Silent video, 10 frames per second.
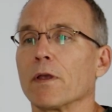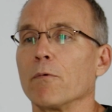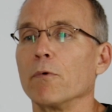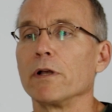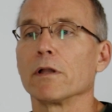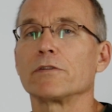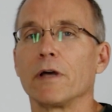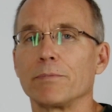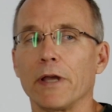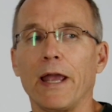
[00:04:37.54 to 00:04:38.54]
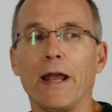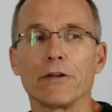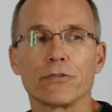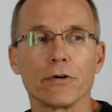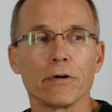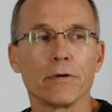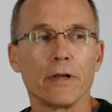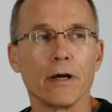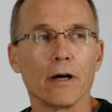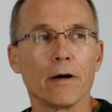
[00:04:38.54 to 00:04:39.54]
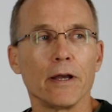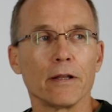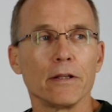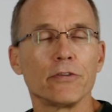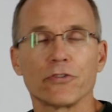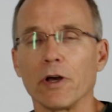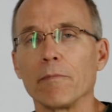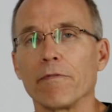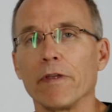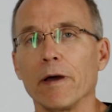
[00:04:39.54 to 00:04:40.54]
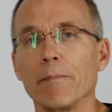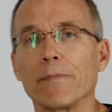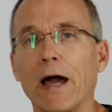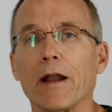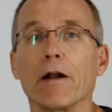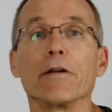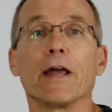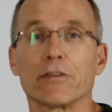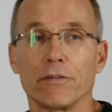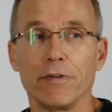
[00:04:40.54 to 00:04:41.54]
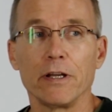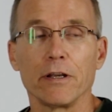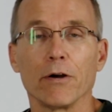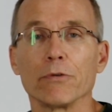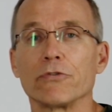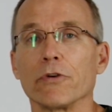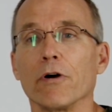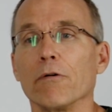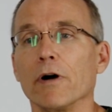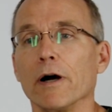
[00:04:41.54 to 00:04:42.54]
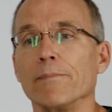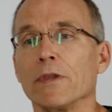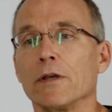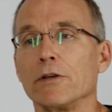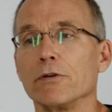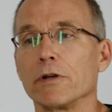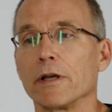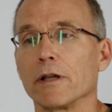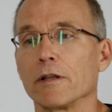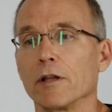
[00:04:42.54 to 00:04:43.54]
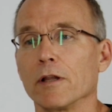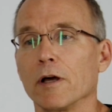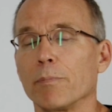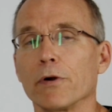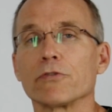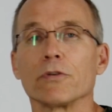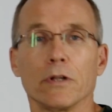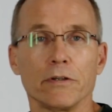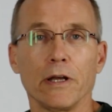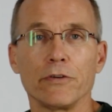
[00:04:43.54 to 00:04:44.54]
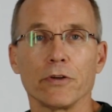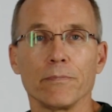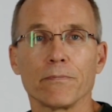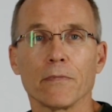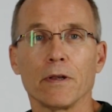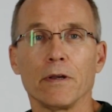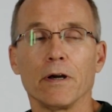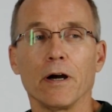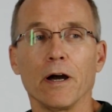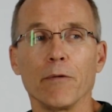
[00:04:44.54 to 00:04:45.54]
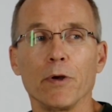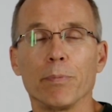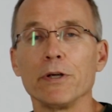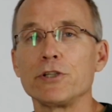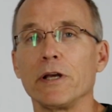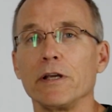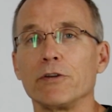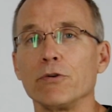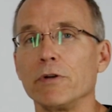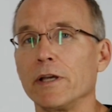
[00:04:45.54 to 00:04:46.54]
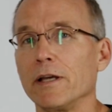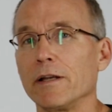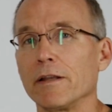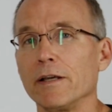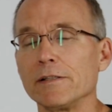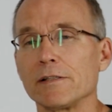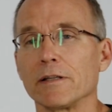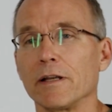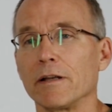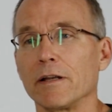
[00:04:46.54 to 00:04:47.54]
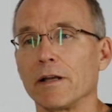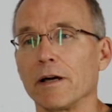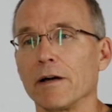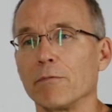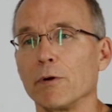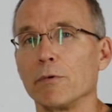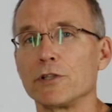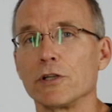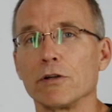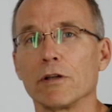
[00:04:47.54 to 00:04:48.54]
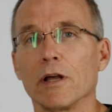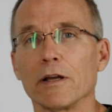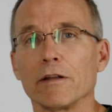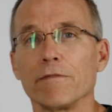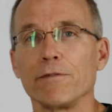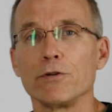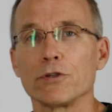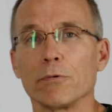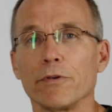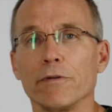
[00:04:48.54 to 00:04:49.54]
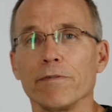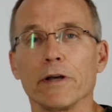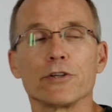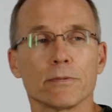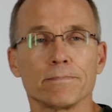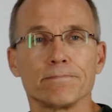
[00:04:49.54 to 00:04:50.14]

we'll attempt to answer at least some of them on our next video, so you'll get a little personal attention. We appreciate you tuning into this, and we wish you good luck in the future with your fish.